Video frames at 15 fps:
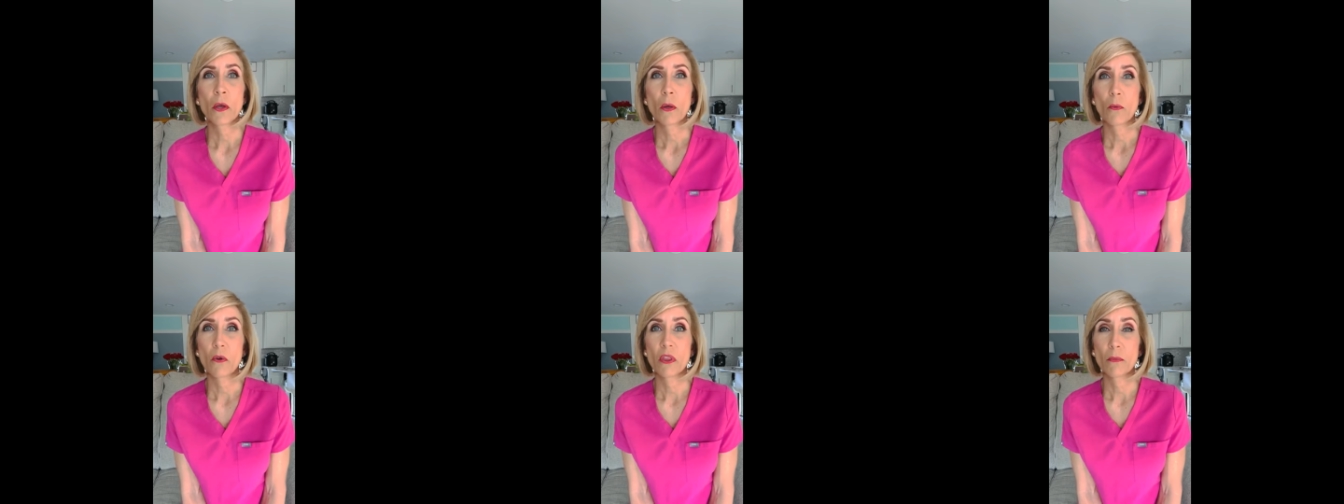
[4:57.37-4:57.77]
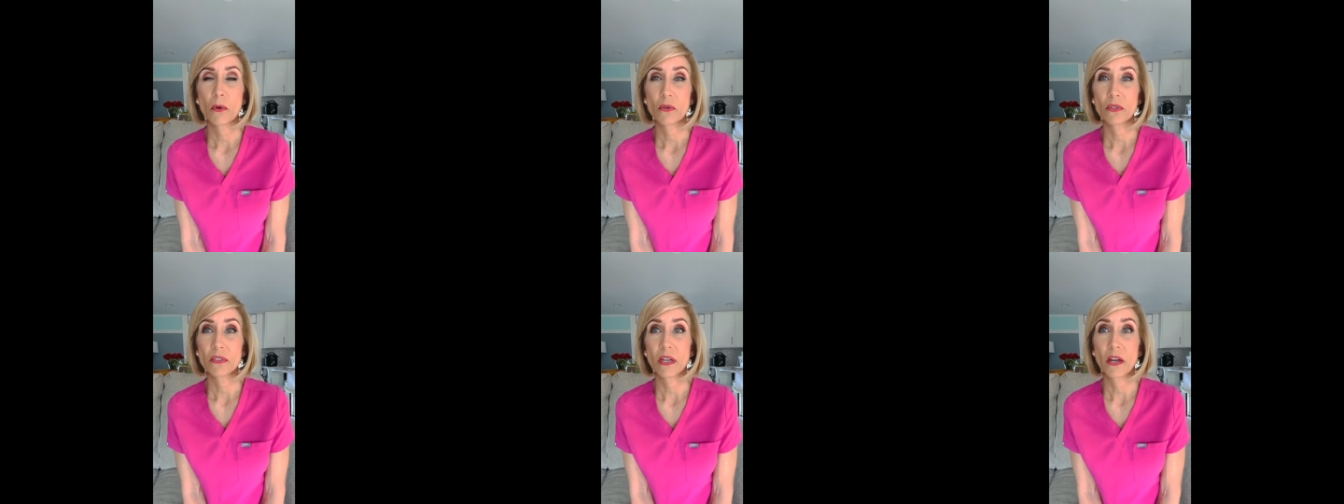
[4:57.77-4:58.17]
we're the
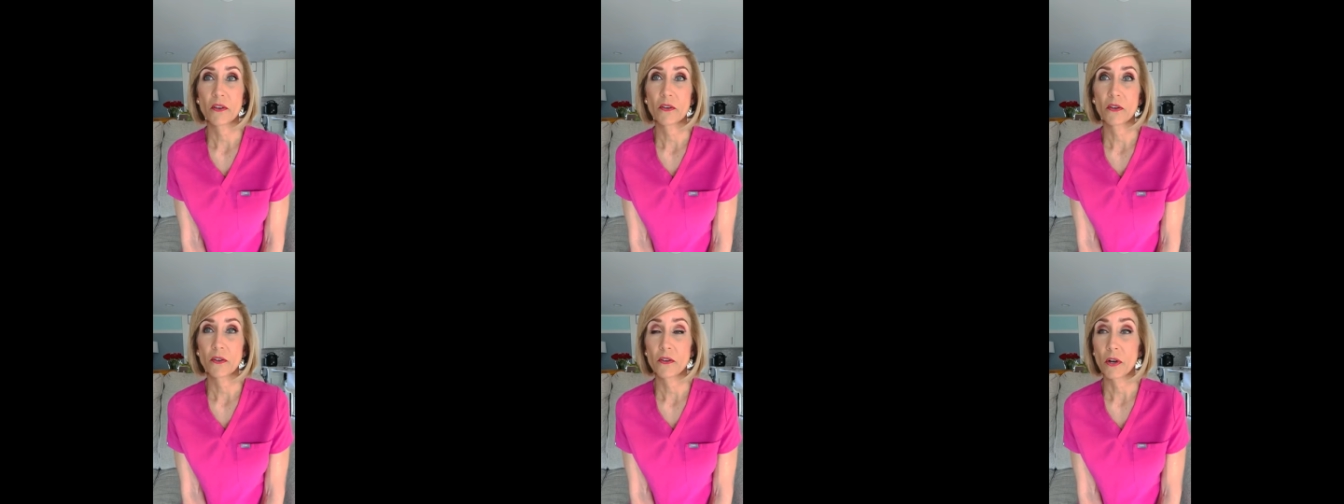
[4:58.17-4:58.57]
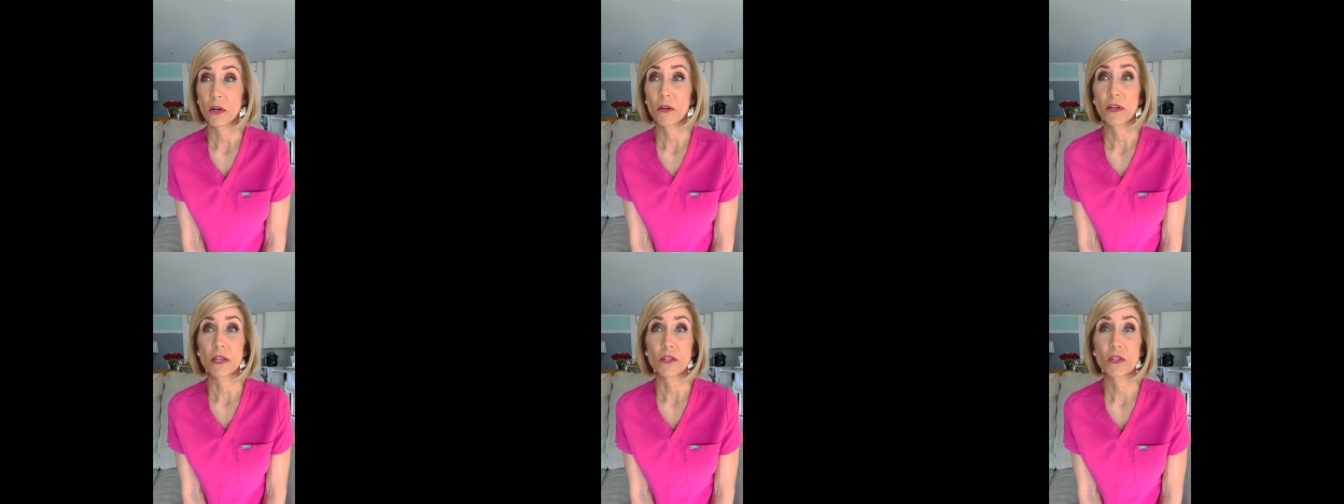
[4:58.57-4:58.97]
most
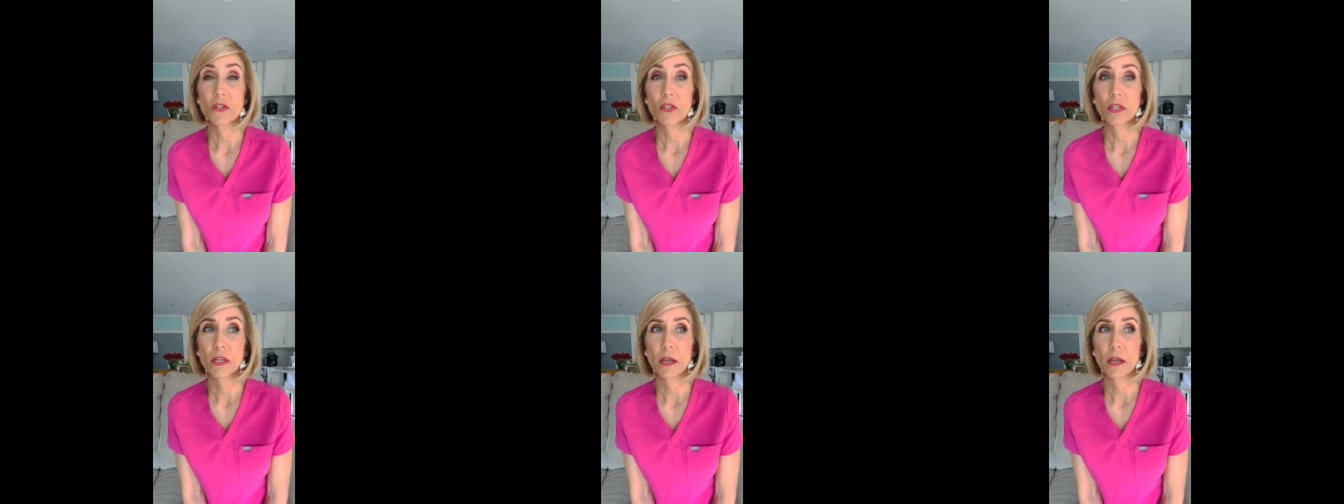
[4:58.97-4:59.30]
undernourished.